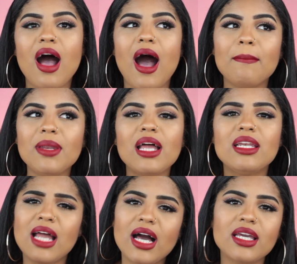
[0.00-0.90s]
I'm not
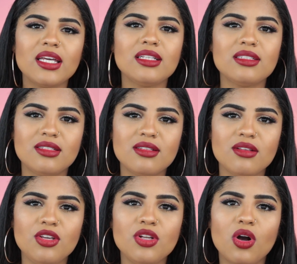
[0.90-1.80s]
knocking,
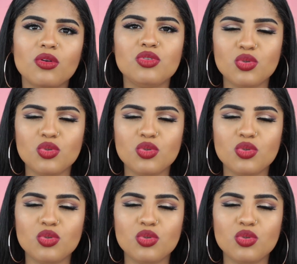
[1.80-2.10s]
you know,